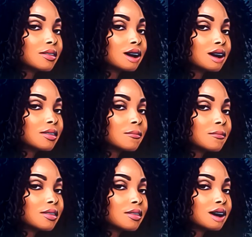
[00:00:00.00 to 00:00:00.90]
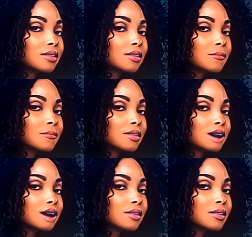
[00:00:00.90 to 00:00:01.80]
Listen y'all, I am feeling a little
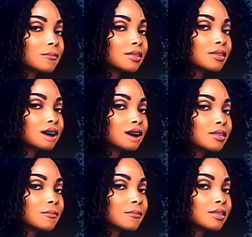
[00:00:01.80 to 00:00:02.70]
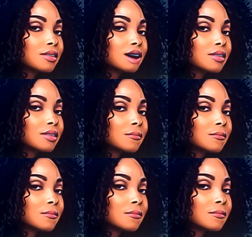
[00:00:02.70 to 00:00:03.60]
bit under the weather, honey, so
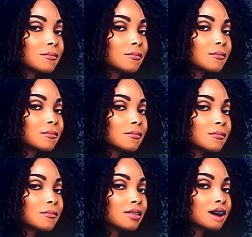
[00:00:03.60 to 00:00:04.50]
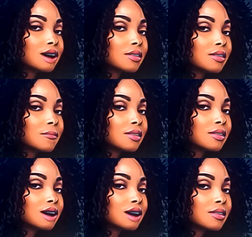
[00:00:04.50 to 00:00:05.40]
hopefully this review will still give the zhuzh that
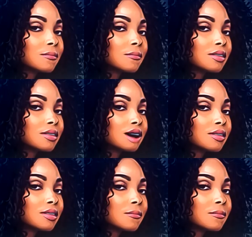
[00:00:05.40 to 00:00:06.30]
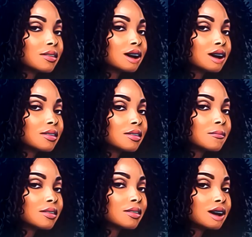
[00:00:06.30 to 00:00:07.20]
should be given, honey, because the
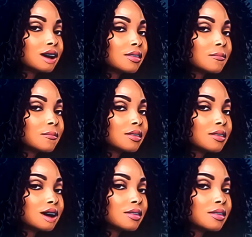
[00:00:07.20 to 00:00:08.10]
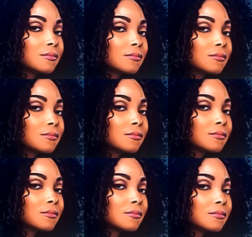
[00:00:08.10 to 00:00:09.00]
heifers were putting me to sleep,
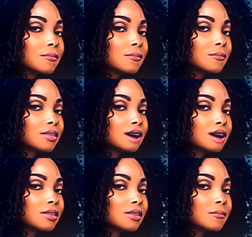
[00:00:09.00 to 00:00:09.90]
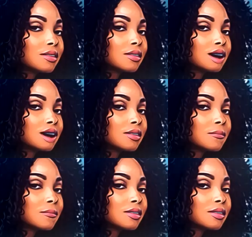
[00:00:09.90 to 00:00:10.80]
and on top of this medicine,
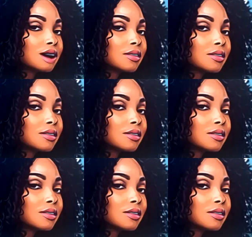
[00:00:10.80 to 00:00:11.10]
honey,